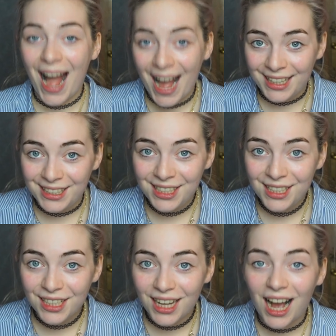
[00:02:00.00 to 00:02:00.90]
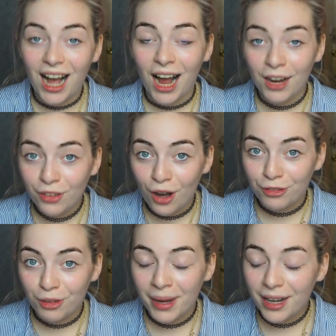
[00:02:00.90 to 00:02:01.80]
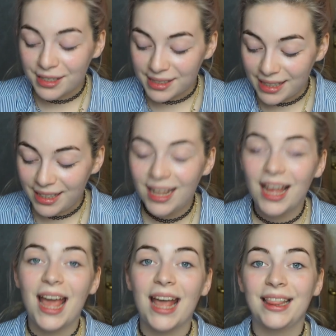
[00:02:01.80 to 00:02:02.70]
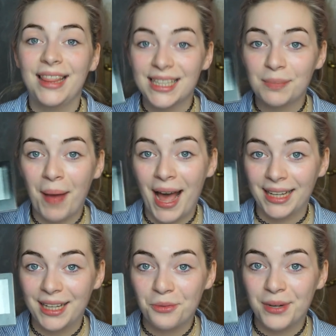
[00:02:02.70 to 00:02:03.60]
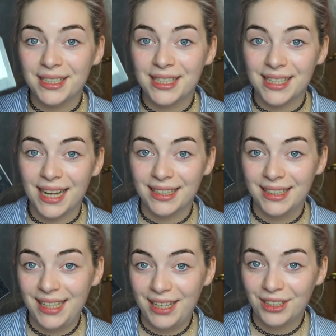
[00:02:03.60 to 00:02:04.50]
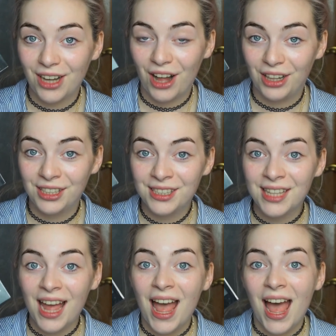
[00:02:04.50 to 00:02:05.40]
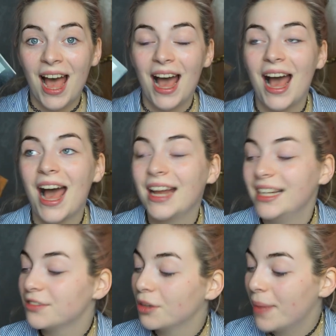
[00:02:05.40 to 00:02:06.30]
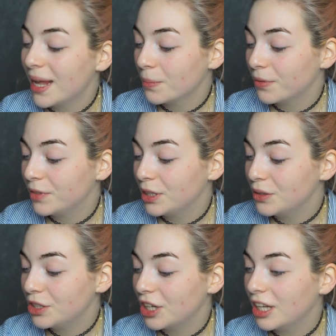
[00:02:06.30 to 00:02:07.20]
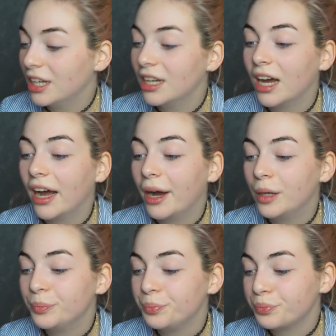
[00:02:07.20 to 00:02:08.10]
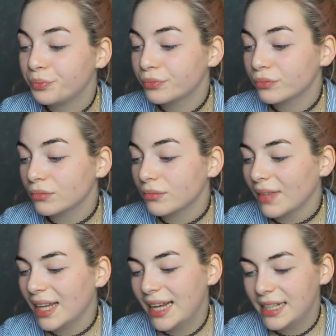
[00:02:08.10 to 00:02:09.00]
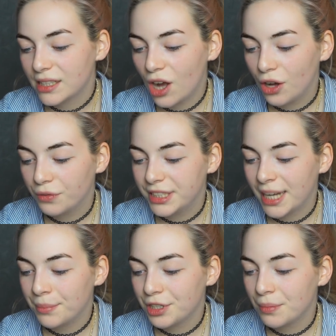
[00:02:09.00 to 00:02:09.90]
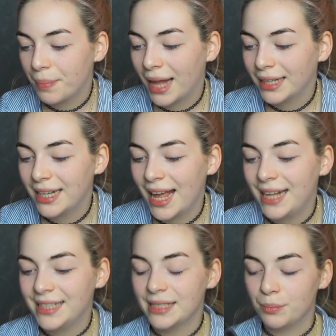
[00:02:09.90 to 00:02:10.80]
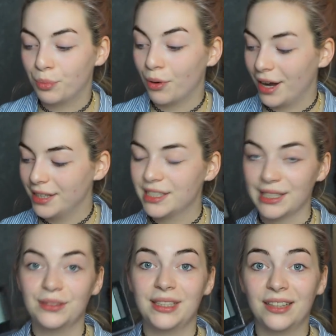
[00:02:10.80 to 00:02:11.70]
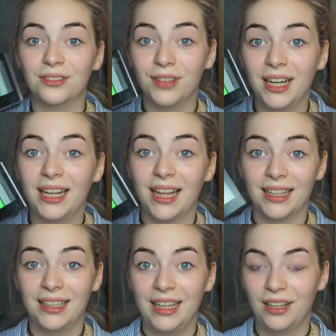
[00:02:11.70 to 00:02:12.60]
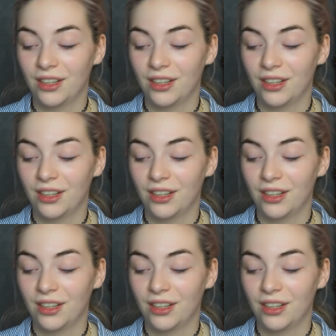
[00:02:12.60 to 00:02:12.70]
and I've got from my cousin this palette, which is like neon colors, and it's from Makeup Revolution. It's called Redemption Palette Acid Bright, so they're really like neon